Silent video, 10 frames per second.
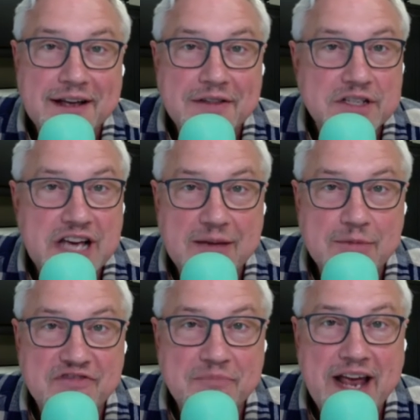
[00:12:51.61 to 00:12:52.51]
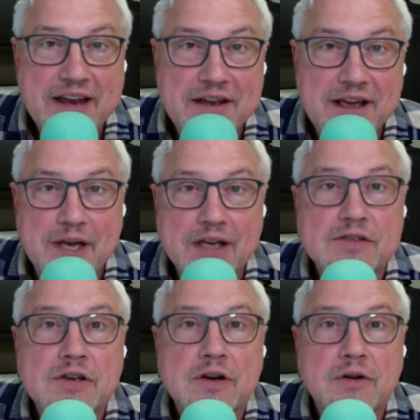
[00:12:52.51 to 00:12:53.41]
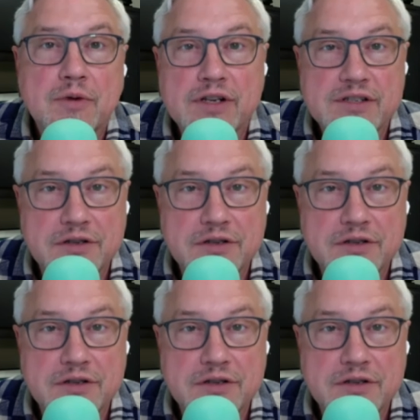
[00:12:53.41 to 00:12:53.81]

the time of pandemic so what is the